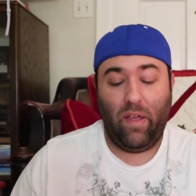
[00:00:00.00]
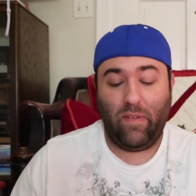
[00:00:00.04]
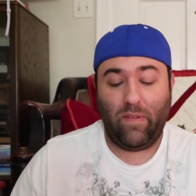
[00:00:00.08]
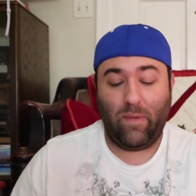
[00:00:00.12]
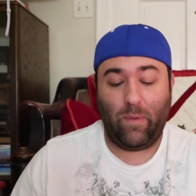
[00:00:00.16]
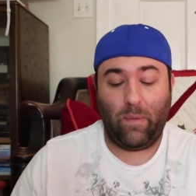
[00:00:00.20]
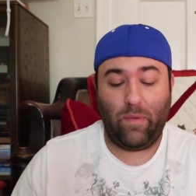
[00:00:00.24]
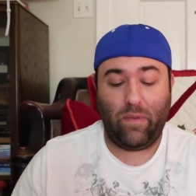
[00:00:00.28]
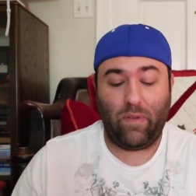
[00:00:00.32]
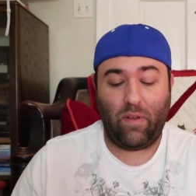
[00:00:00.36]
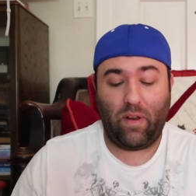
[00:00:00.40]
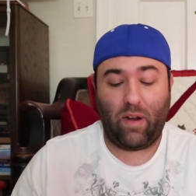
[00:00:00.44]

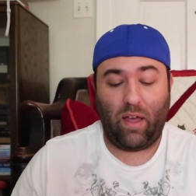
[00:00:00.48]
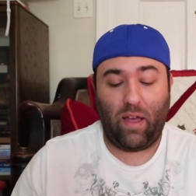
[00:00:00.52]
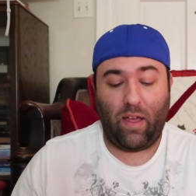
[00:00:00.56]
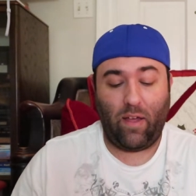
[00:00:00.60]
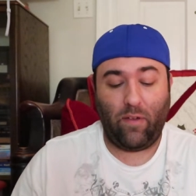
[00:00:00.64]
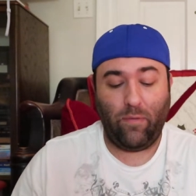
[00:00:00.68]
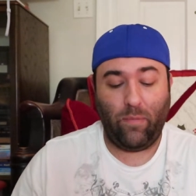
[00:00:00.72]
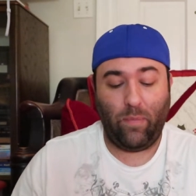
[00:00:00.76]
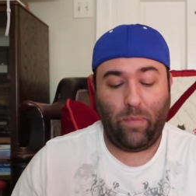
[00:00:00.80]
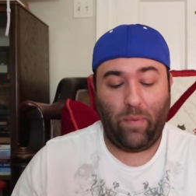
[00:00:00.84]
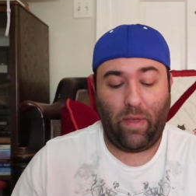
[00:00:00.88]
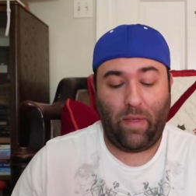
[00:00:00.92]
So we start
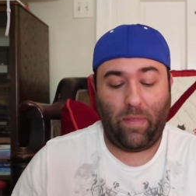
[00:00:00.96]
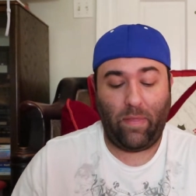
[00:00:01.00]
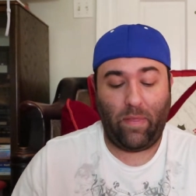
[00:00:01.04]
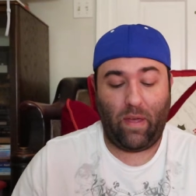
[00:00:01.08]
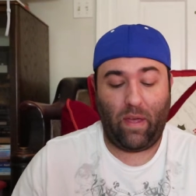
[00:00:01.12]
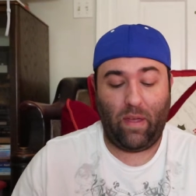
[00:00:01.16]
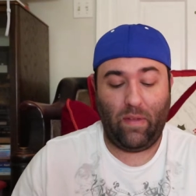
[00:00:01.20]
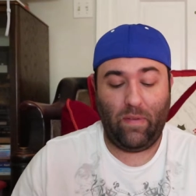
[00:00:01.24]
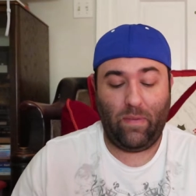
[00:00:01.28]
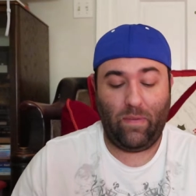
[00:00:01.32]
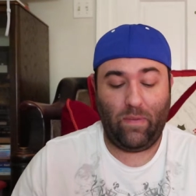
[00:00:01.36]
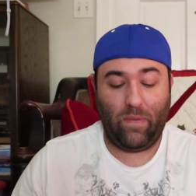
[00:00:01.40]
off with
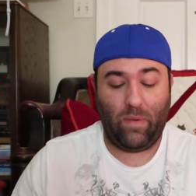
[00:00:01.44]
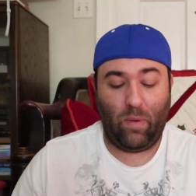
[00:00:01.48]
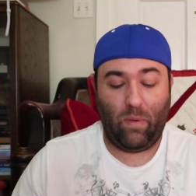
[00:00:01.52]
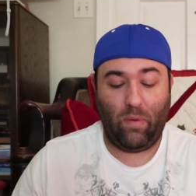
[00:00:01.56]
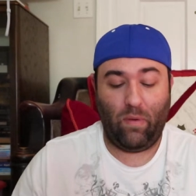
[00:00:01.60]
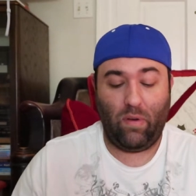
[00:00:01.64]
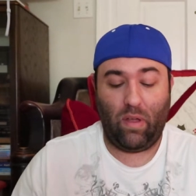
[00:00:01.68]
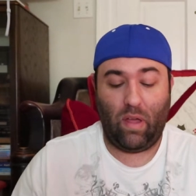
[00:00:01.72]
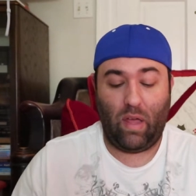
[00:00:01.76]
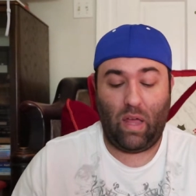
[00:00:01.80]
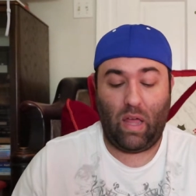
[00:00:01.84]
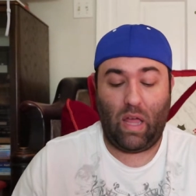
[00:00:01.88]

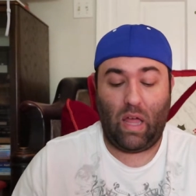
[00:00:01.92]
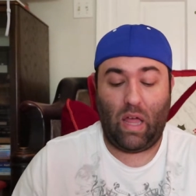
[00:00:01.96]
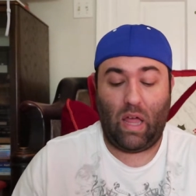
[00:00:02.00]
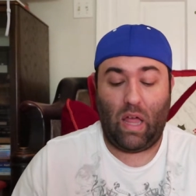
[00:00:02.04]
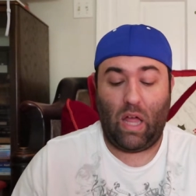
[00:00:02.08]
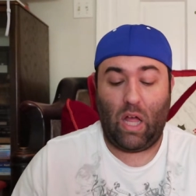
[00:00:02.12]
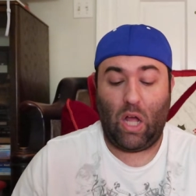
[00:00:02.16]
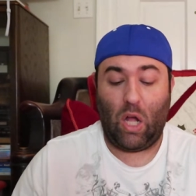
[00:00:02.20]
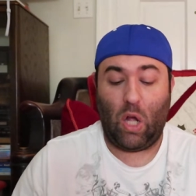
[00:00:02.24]
Asuna